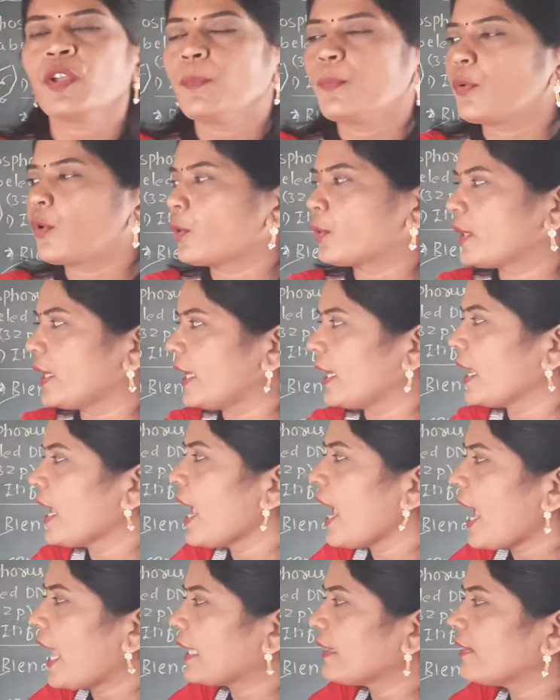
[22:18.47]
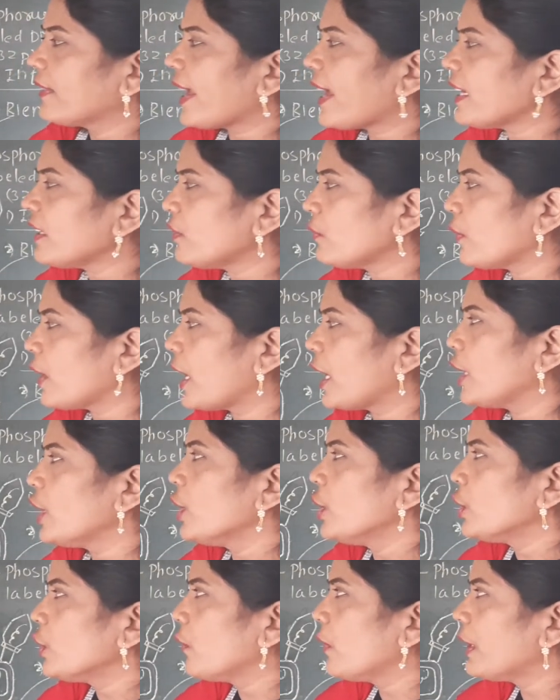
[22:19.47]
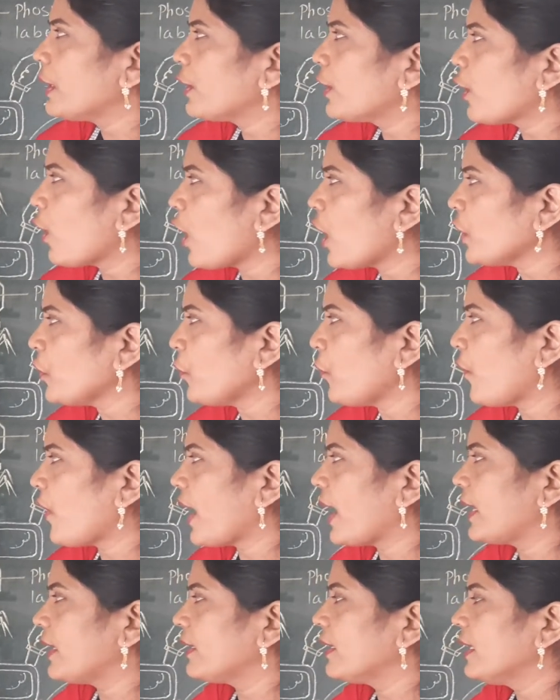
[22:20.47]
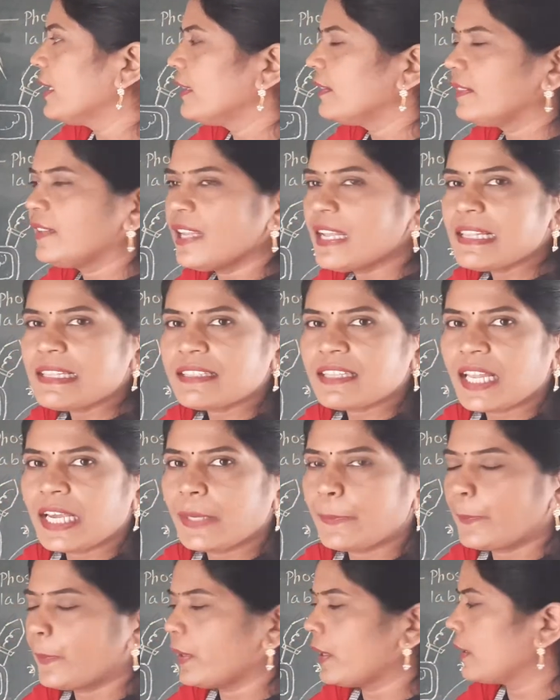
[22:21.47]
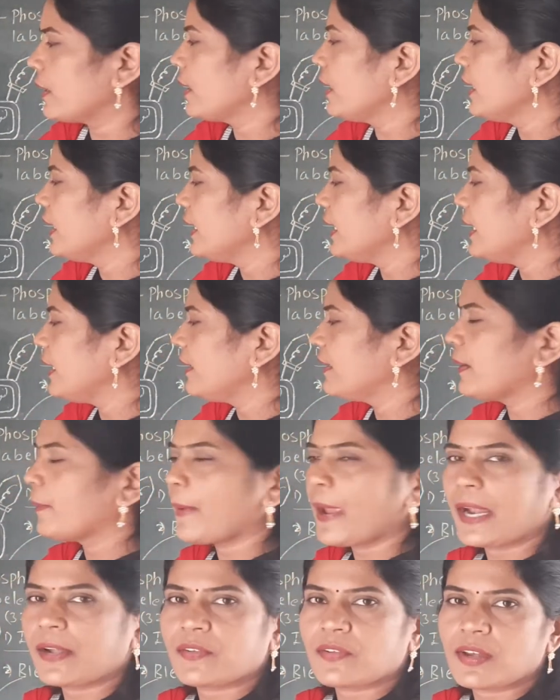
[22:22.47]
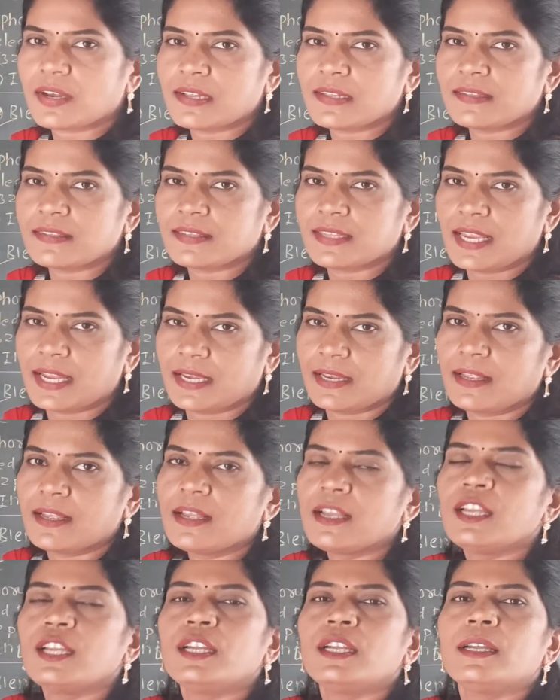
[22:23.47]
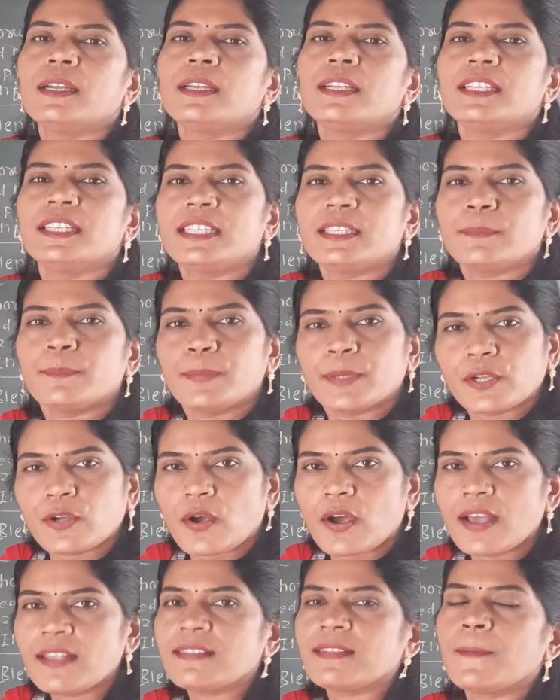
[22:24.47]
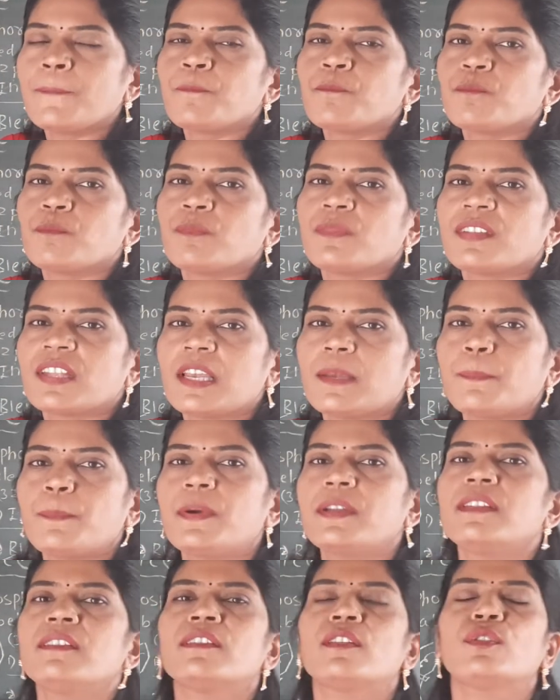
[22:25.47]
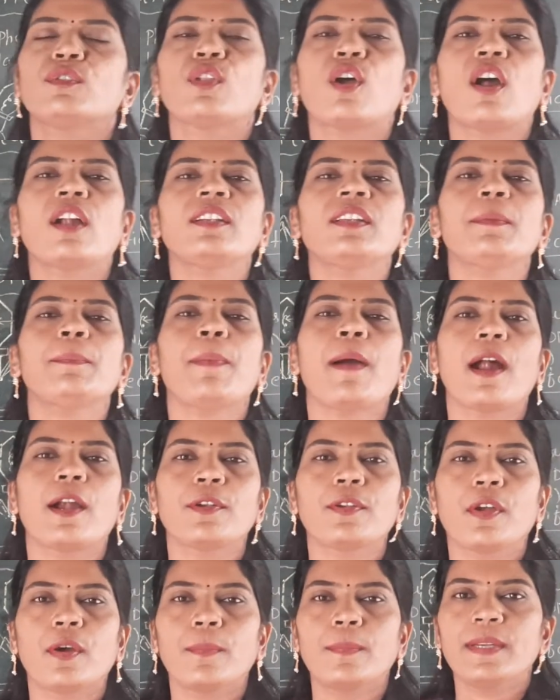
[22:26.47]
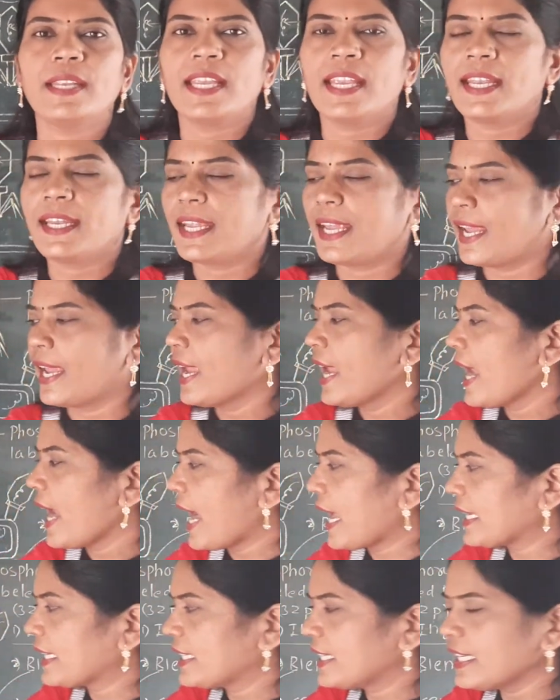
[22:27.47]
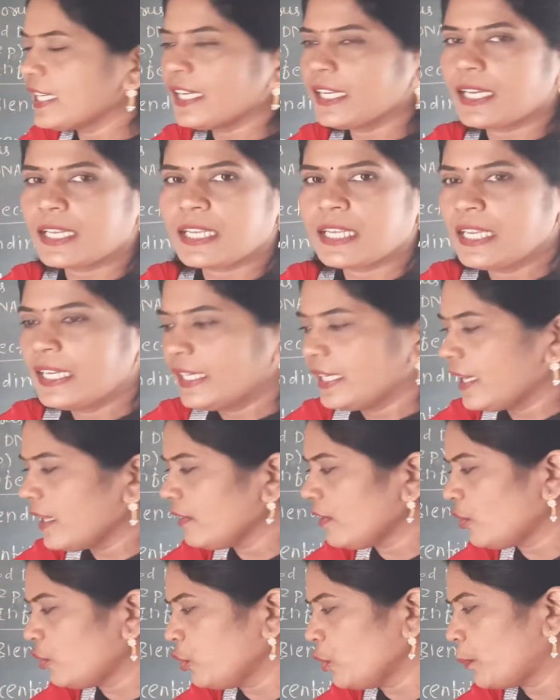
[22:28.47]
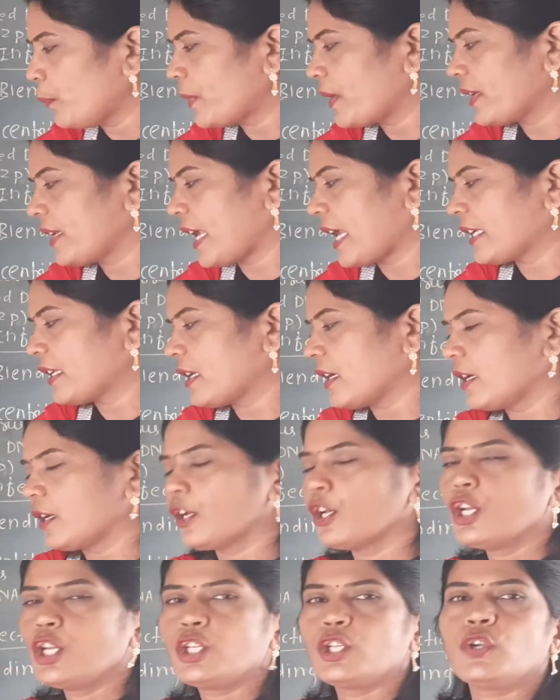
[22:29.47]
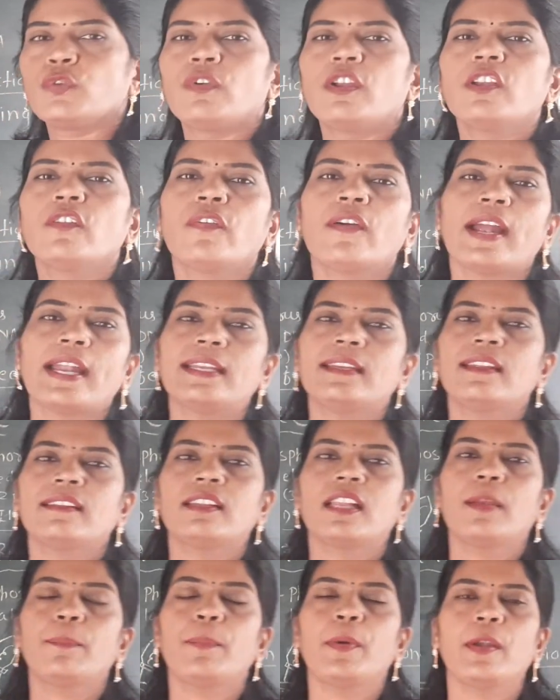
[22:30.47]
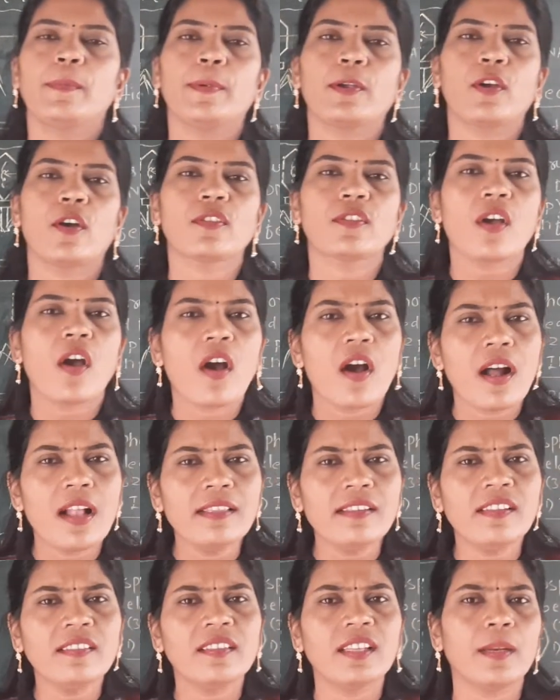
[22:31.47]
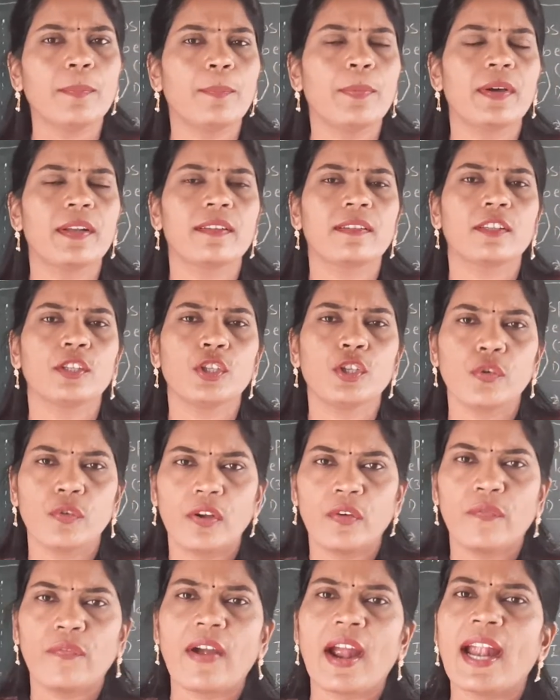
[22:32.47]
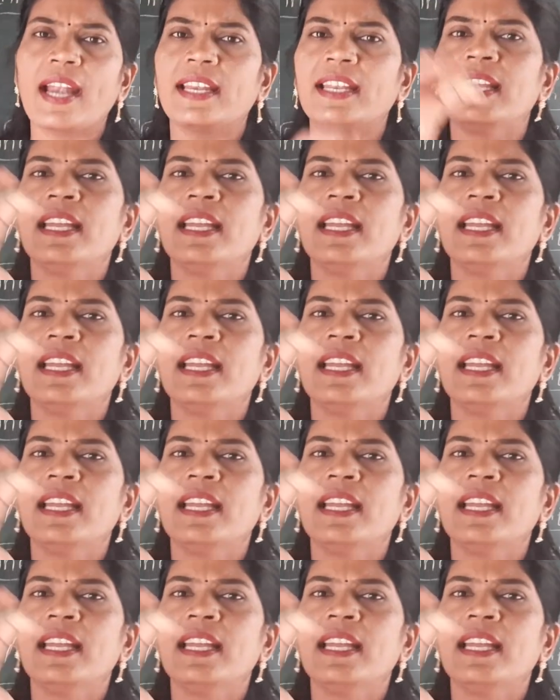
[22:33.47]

protein, and that's why you will not find this sulfur in the bacterial cell, because sulfur is not a part of DNA. And here in the supernatant you will find the sulfur, because all the sulfurs you will find